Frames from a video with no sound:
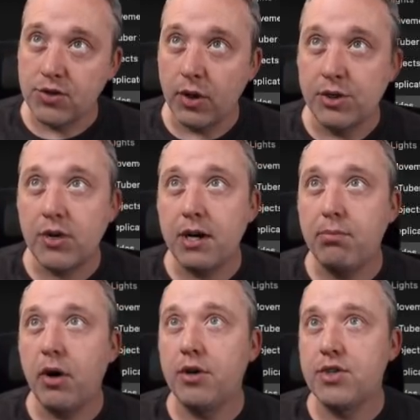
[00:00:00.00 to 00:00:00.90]
So I
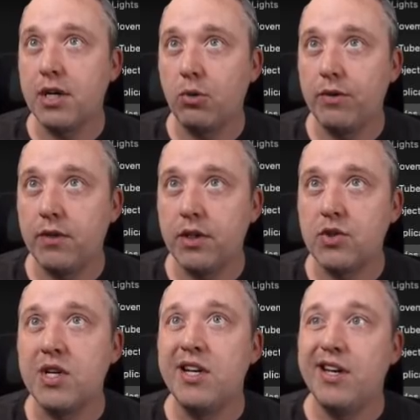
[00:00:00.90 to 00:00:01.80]
tried Parsec with
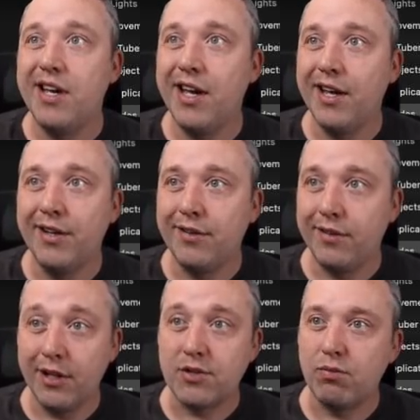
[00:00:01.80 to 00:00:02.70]
this and
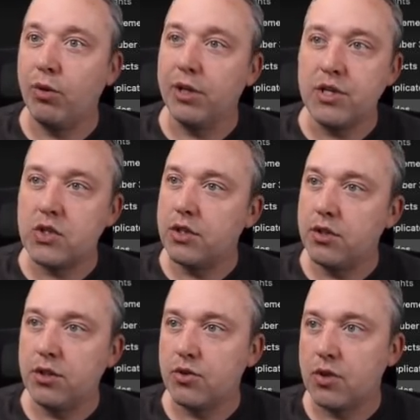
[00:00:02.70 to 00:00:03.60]
that's really easy to do.